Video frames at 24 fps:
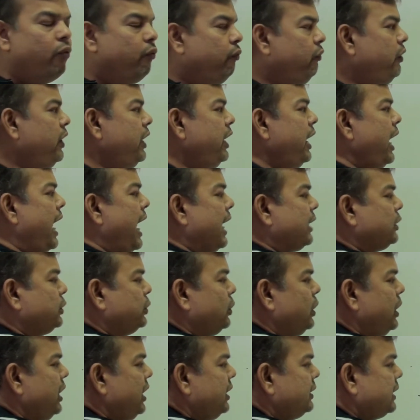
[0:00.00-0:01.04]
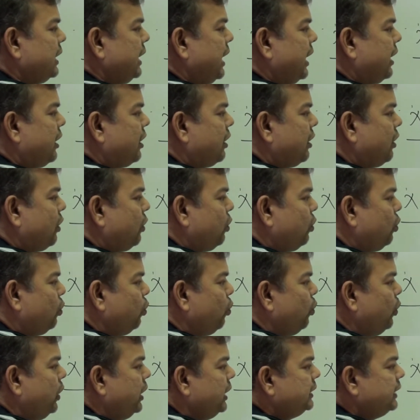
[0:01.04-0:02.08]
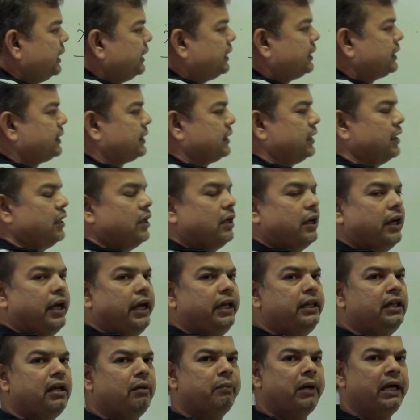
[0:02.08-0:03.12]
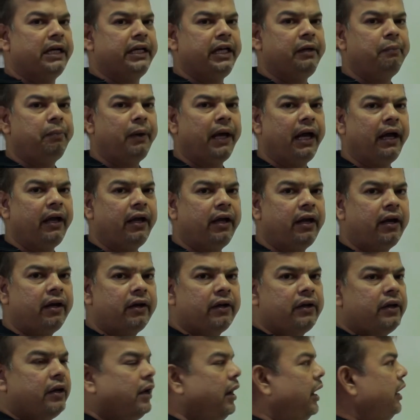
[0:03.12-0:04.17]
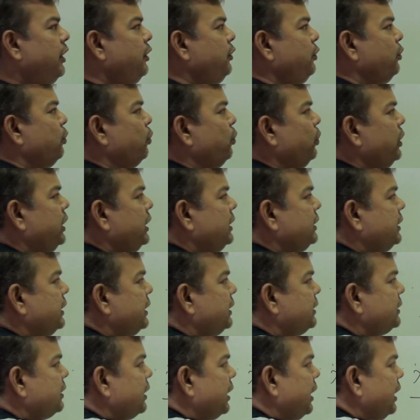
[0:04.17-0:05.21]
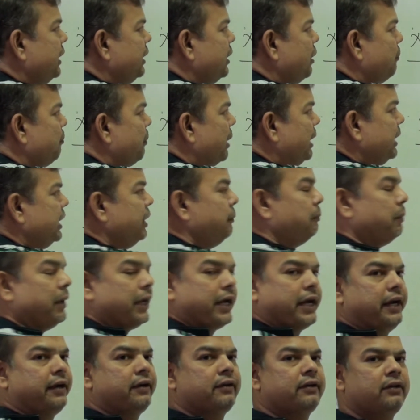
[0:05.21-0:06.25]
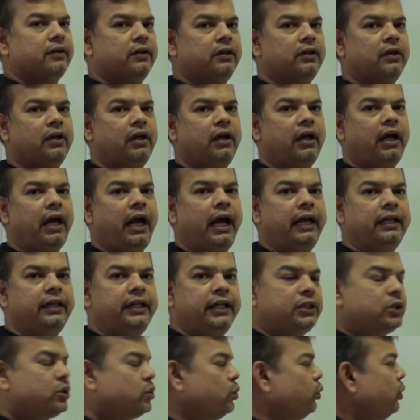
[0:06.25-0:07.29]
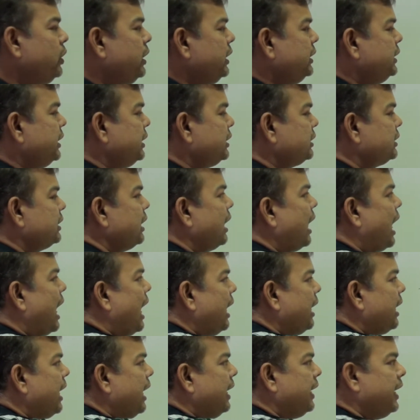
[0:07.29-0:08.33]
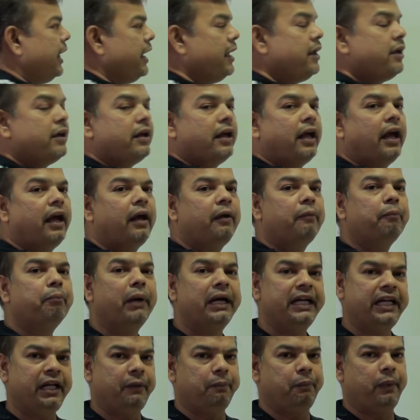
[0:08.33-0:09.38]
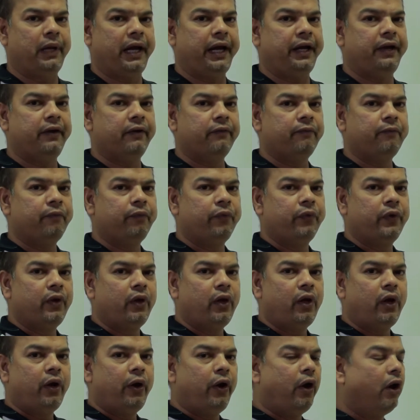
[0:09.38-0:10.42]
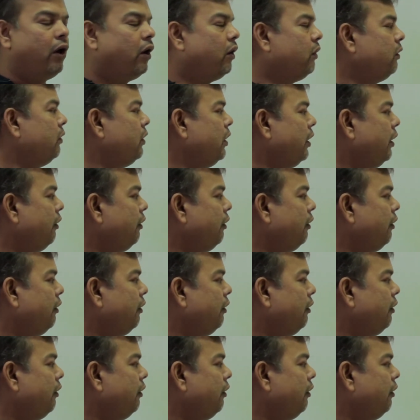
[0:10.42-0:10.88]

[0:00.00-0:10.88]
we actually select 2 digits in the multiplier and 2 digits in the multiplicator, and these 2 digits are getting multiplied. Now